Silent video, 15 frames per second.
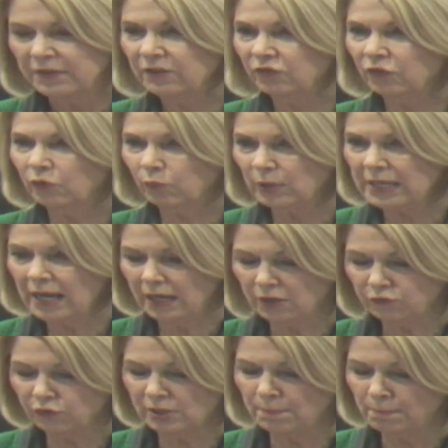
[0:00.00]
This
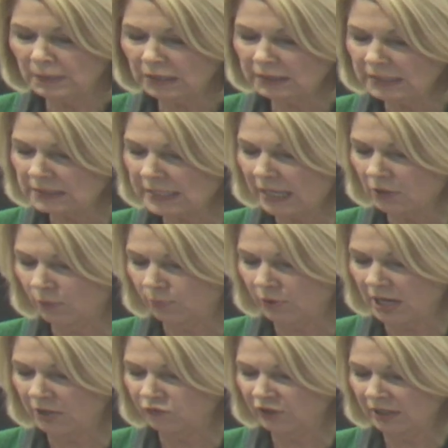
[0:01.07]
$300 million
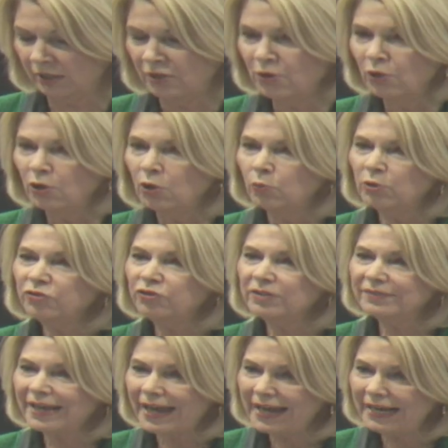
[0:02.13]
project, which
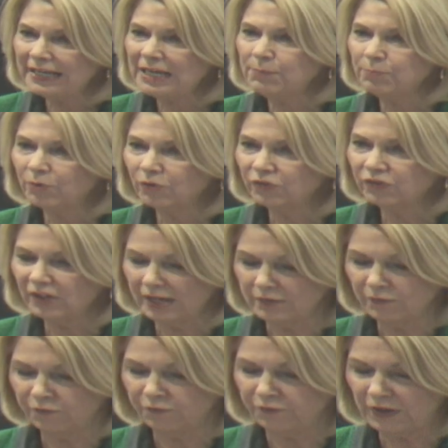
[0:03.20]
is 80%
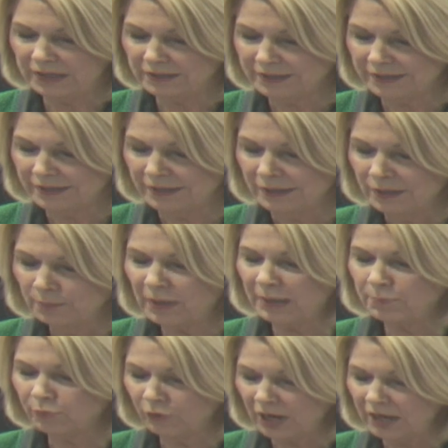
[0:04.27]
funded
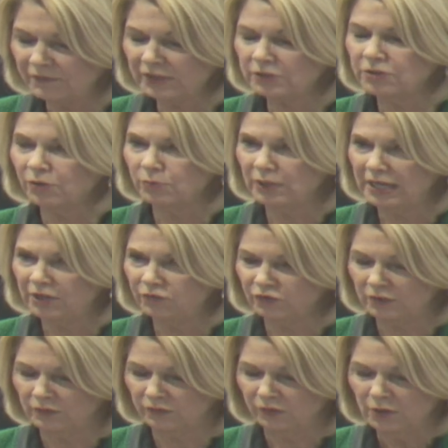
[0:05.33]
by private
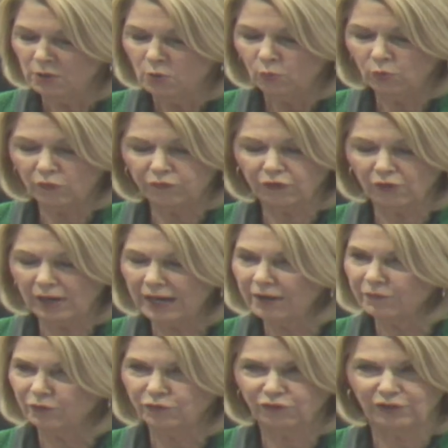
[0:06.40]
donations, will
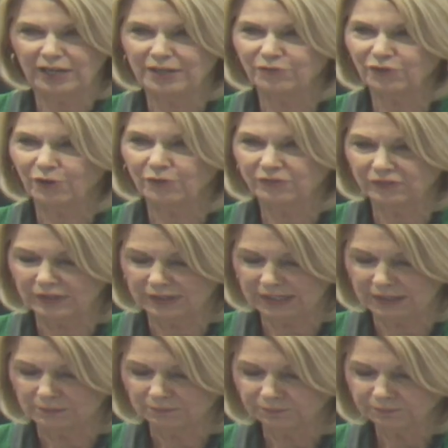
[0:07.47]
forever change our
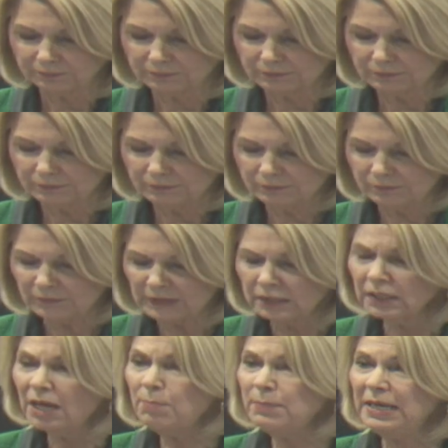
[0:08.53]
city.
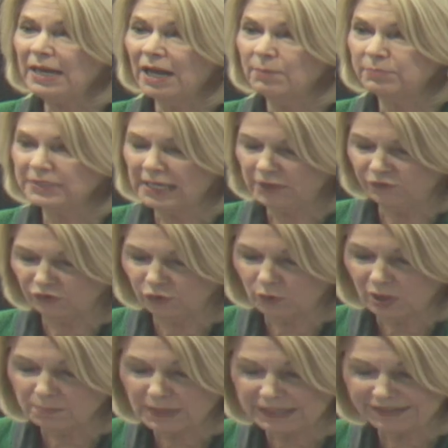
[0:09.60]
And let me update
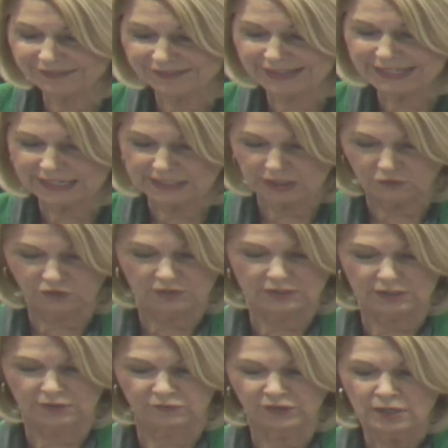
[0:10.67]
you on many city
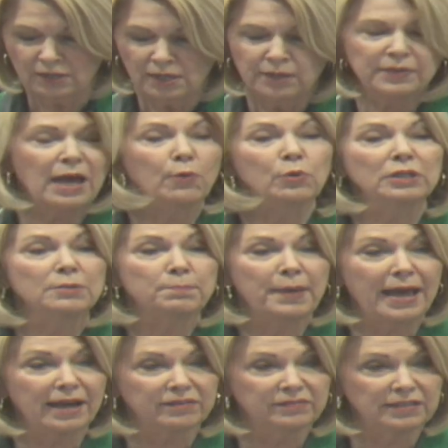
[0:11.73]
initiatives that will
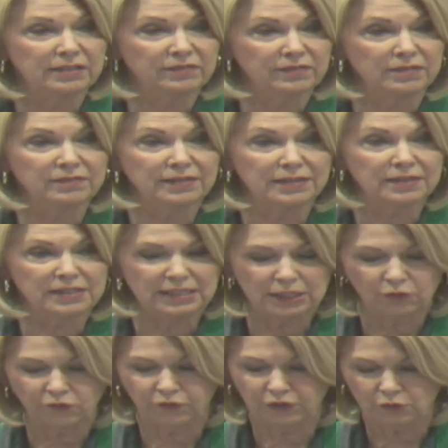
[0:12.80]
impact citizens in the
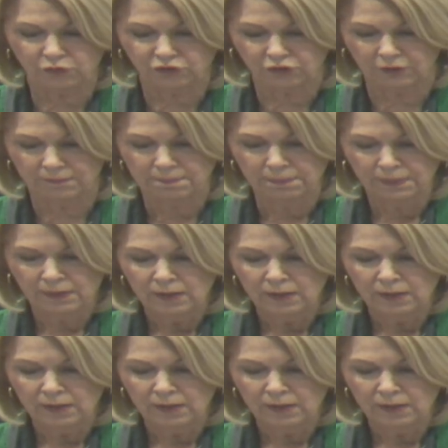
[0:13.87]
near future.